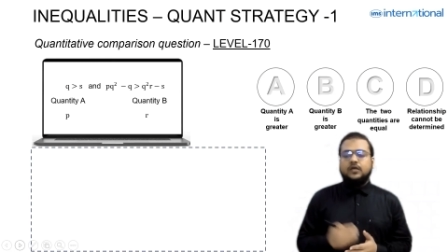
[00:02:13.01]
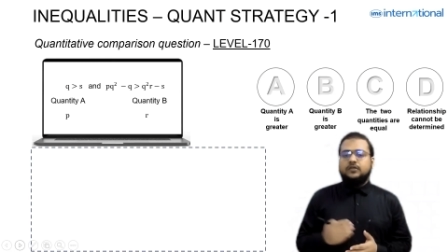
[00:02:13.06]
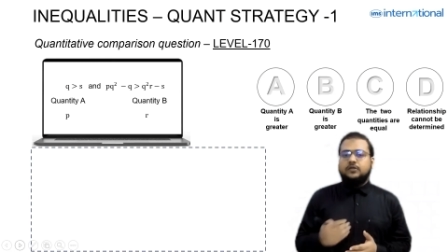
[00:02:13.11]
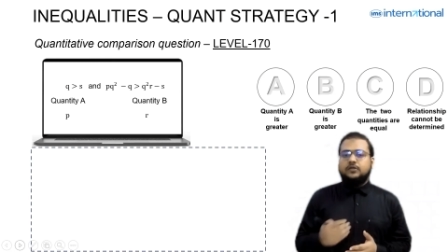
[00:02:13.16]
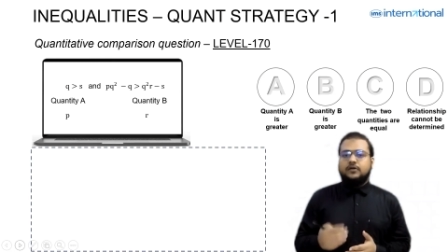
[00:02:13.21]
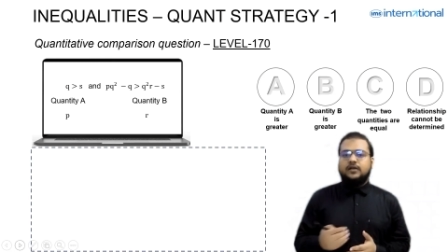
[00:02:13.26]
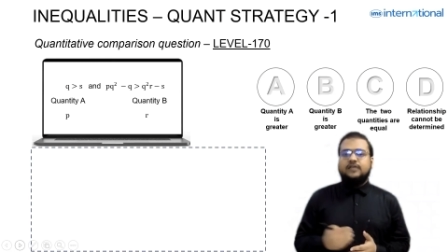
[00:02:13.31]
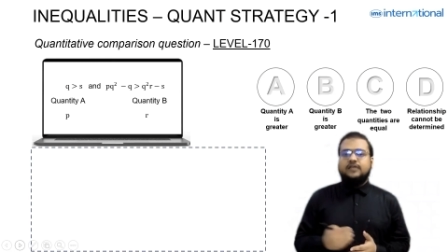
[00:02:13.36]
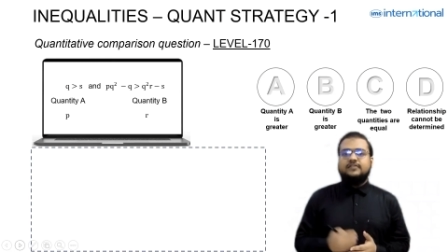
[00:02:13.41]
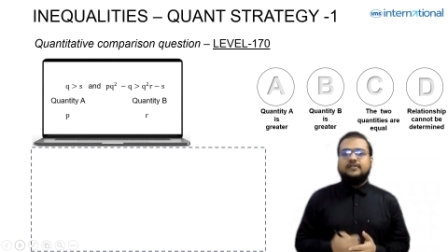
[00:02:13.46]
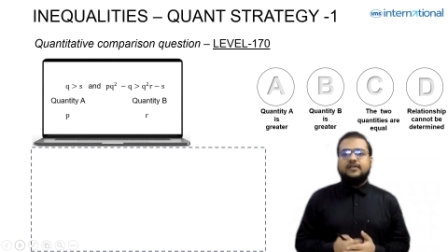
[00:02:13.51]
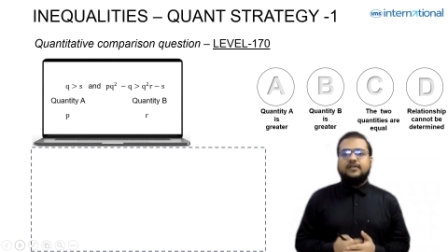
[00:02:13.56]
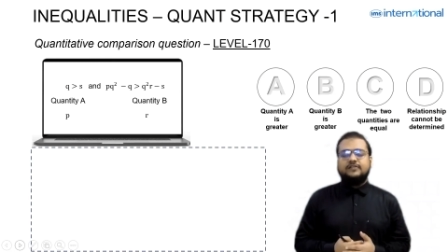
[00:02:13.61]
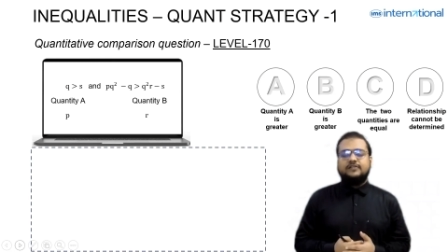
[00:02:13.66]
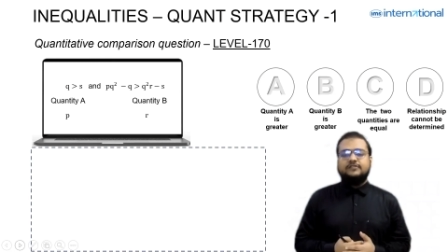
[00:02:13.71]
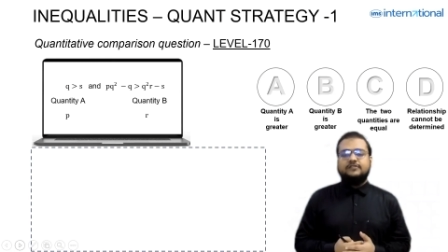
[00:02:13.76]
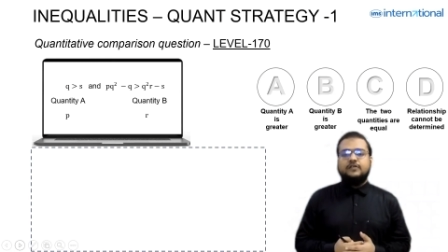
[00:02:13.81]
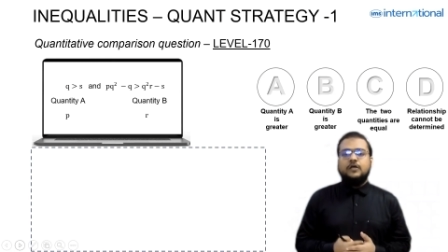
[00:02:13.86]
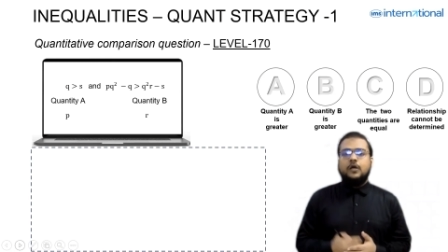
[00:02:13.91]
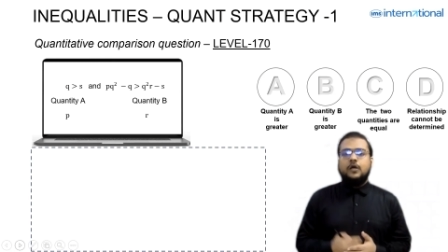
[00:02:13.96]
The reason
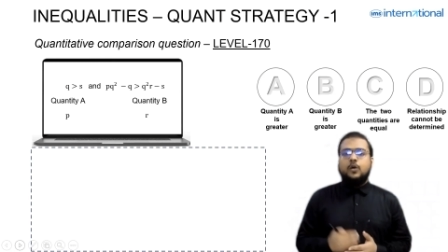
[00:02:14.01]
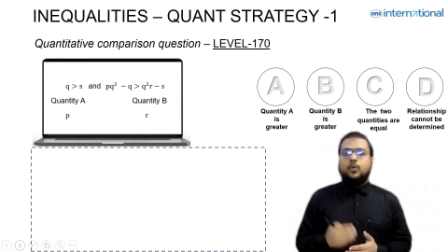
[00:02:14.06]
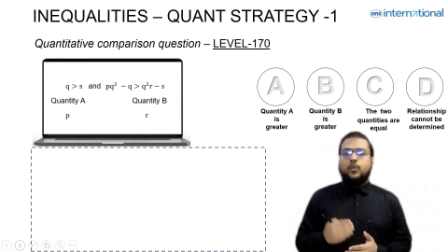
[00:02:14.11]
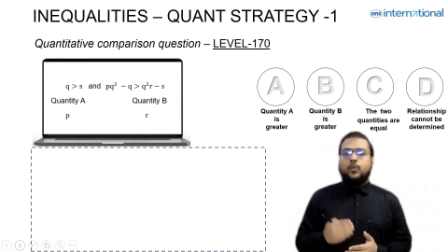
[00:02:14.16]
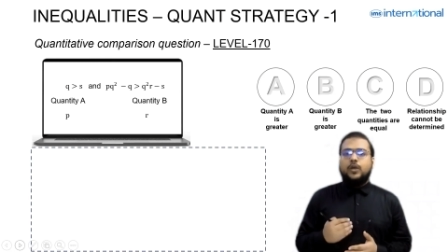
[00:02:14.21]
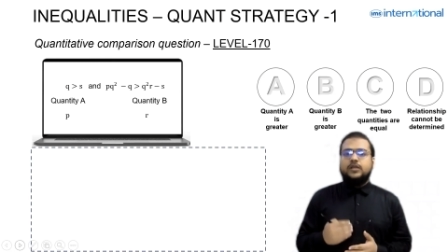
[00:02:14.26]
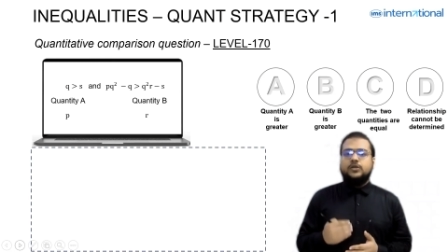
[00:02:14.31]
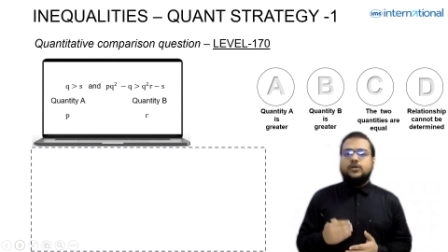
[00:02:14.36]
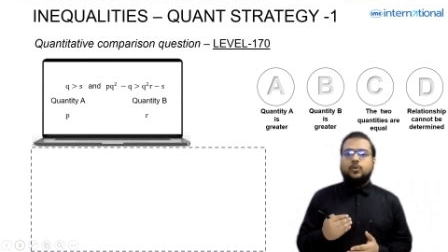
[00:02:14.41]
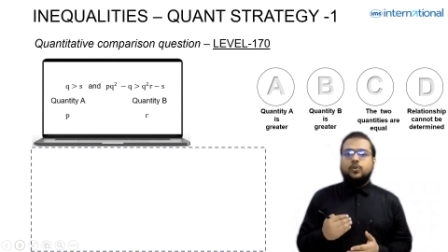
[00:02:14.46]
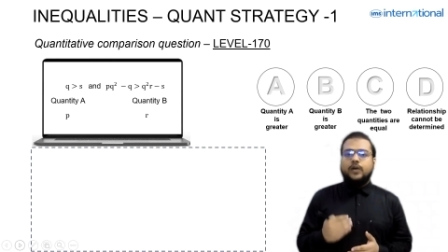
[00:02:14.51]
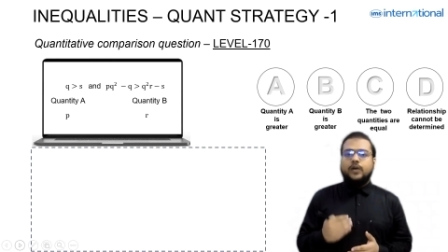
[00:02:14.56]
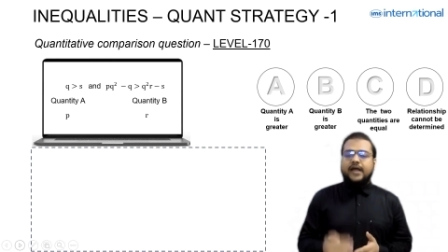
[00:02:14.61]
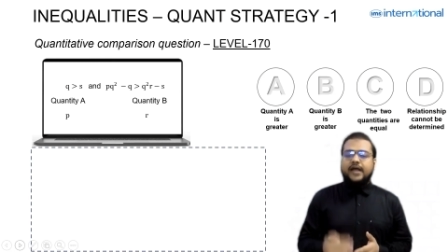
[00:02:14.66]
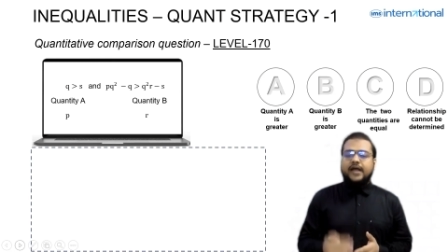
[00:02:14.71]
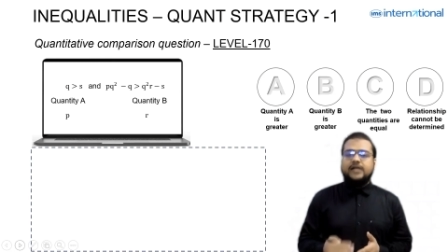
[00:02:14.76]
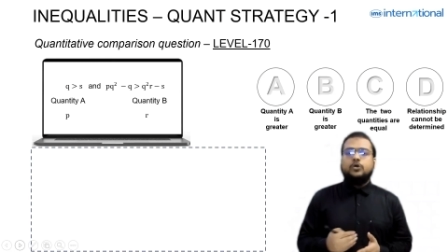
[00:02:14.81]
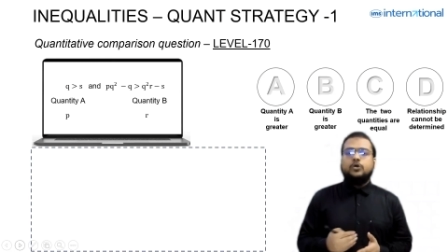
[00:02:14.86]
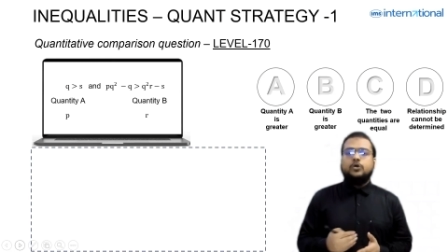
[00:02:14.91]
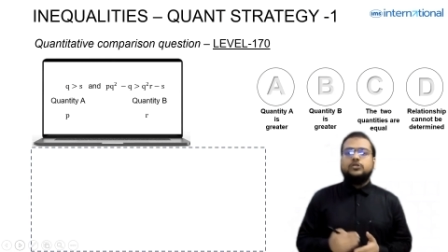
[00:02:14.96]
is when you
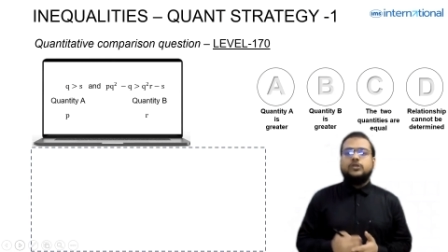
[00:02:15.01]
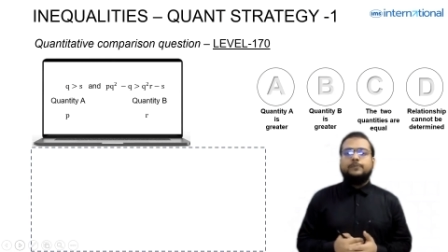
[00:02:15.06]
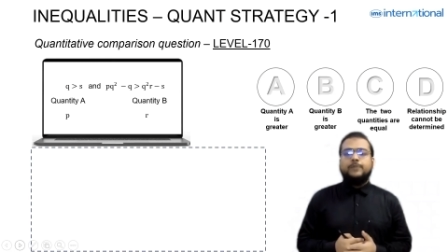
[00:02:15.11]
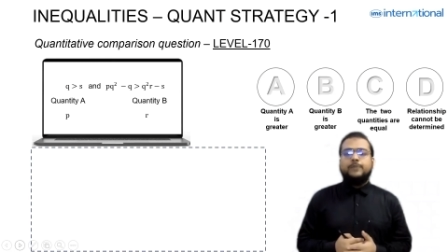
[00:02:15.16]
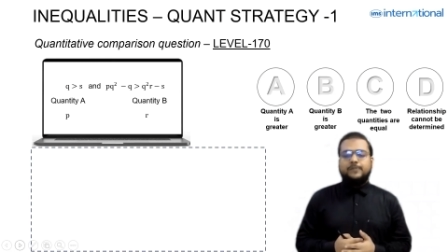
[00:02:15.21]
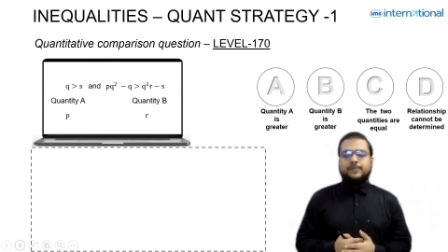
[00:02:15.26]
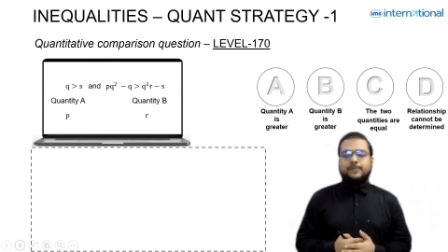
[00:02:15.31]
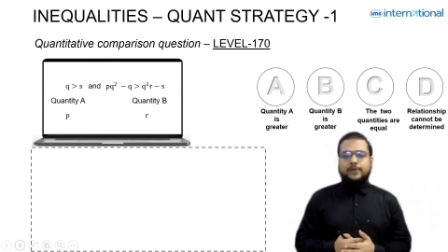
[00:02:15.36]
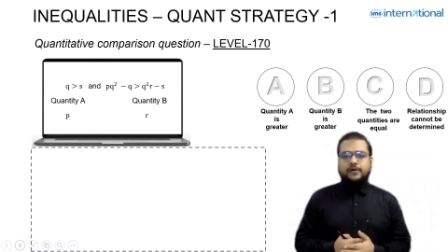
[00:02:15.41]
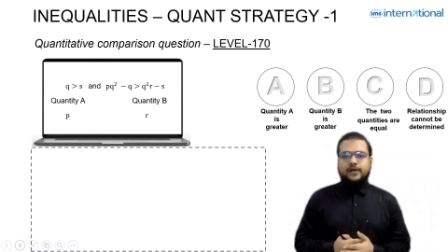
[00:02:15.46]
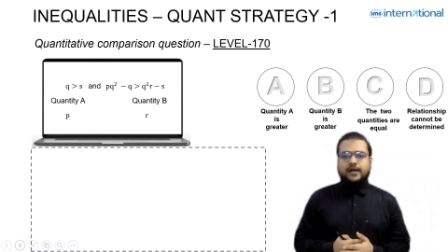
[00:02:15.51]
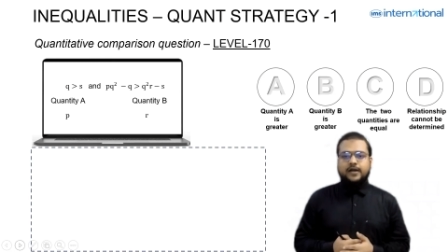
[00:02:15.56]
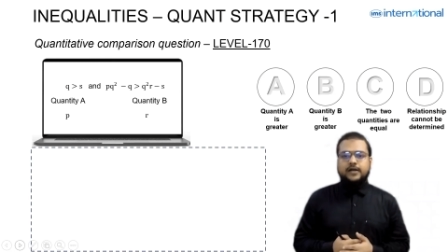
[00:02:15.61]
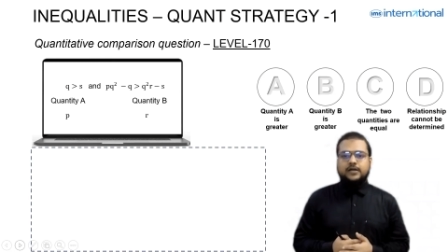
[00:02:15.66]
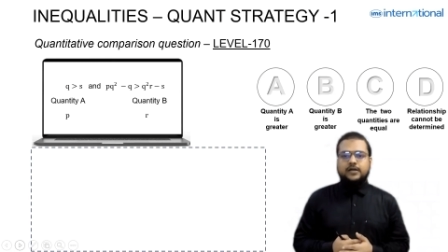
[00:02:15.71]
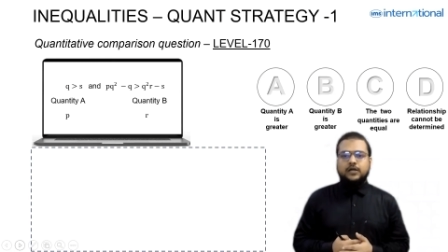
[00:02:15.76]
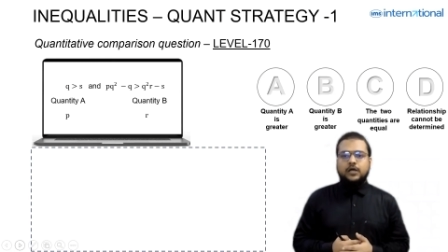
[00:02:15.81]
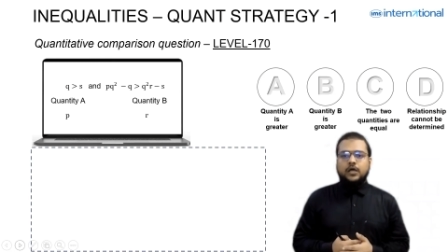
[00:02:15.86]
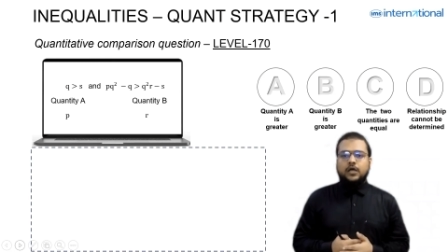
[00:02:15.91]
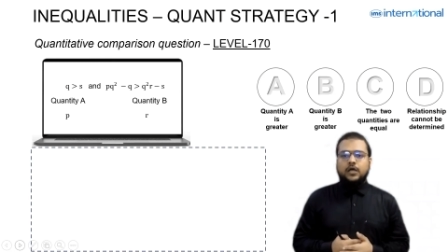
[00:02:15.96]
write on the paper, right,